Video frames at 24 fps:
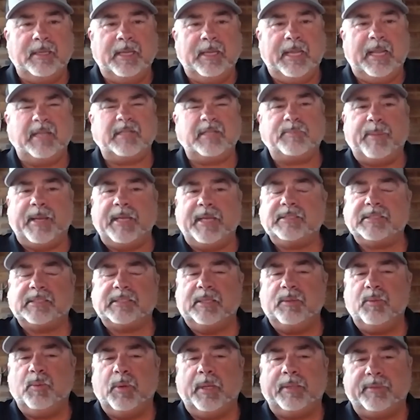And that's
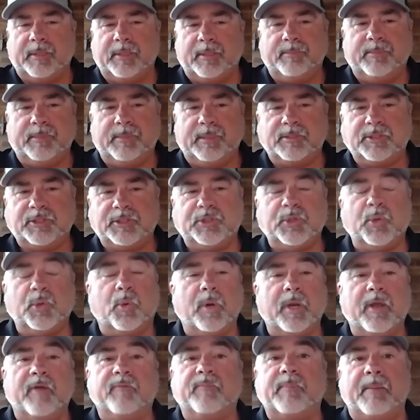basically what the
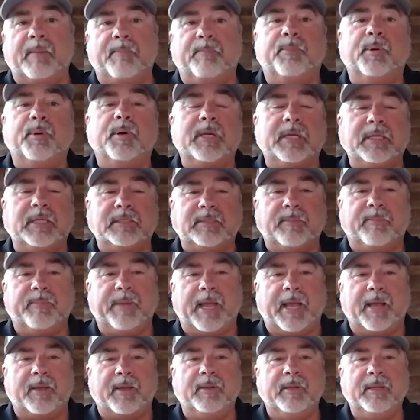story of my book is
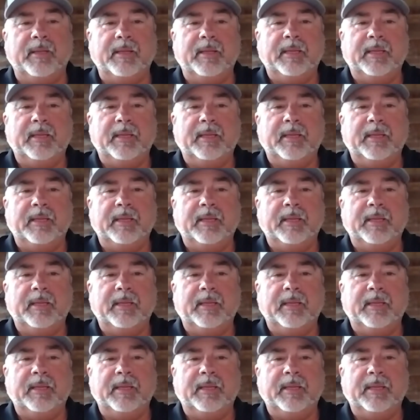about,